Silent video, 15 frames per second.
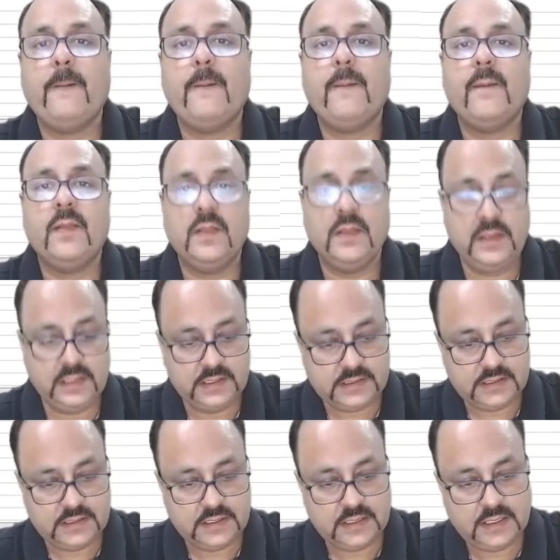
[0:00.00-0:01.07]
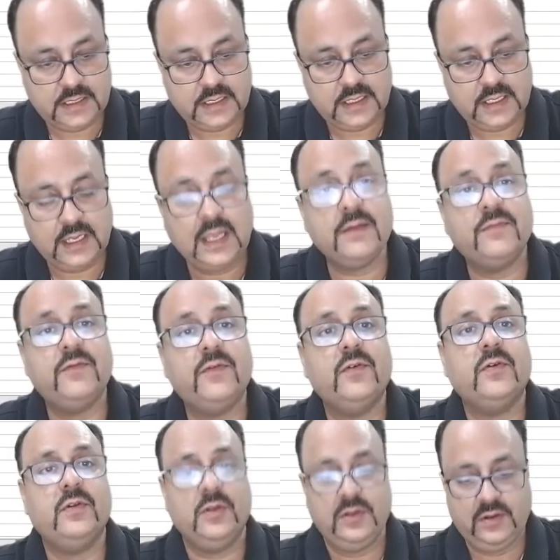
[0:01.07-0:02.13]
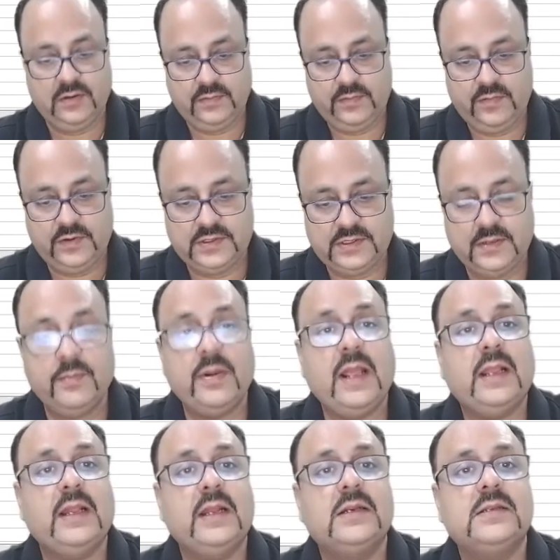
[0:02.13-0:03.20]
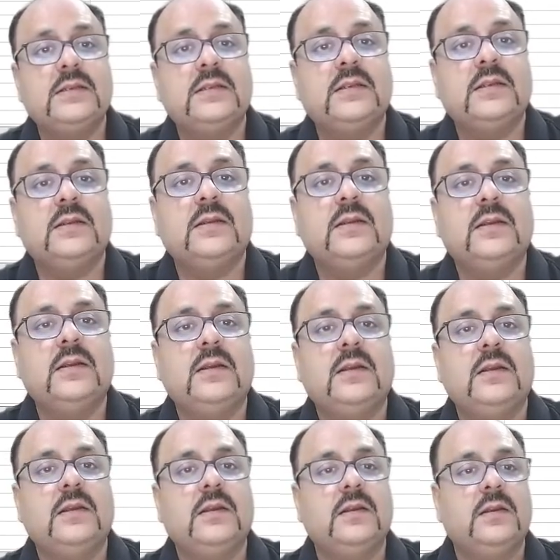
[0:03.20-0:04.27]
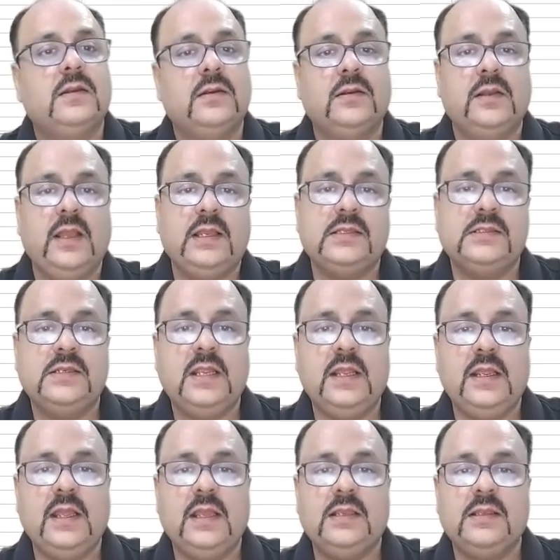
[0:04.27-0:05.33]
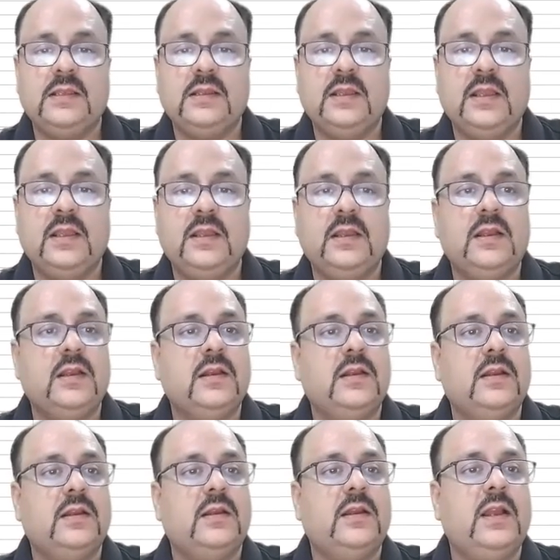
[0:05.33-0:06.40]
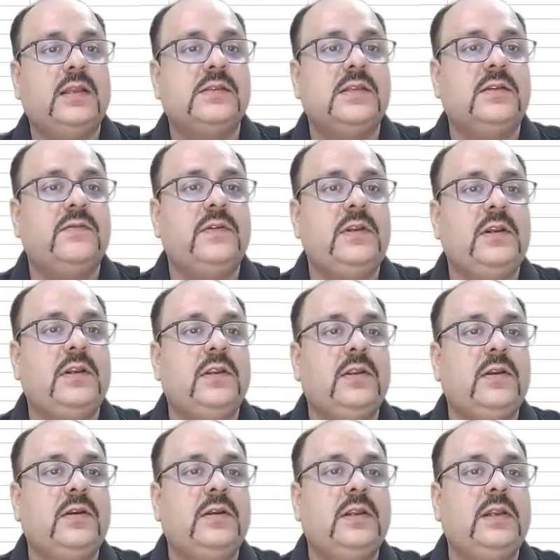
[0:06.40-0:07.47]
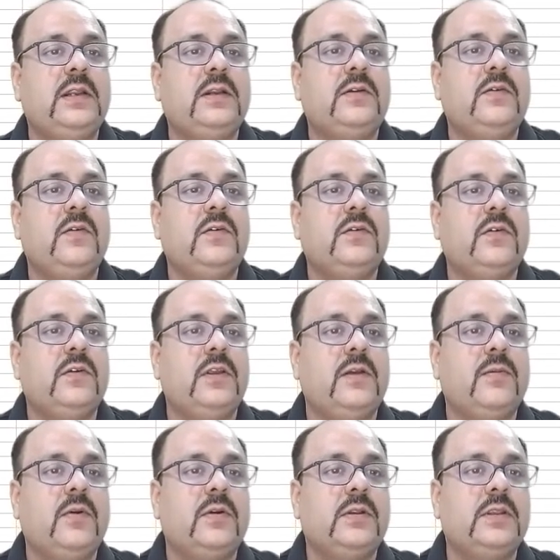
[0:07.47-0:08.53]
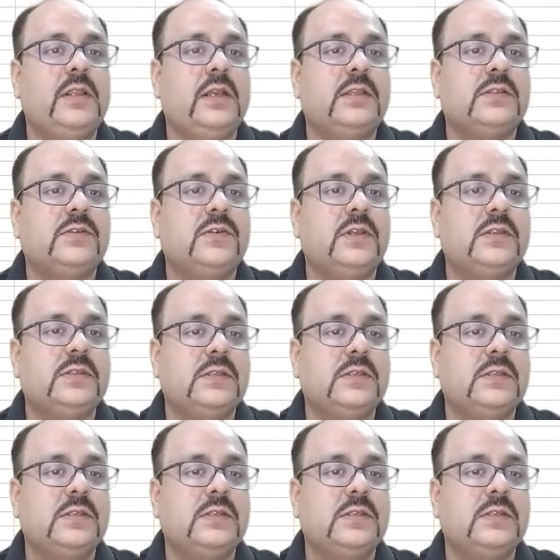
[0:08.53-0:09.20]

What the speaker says: this F4, put some brackets, extra Excel will delete, don't worry about the extras.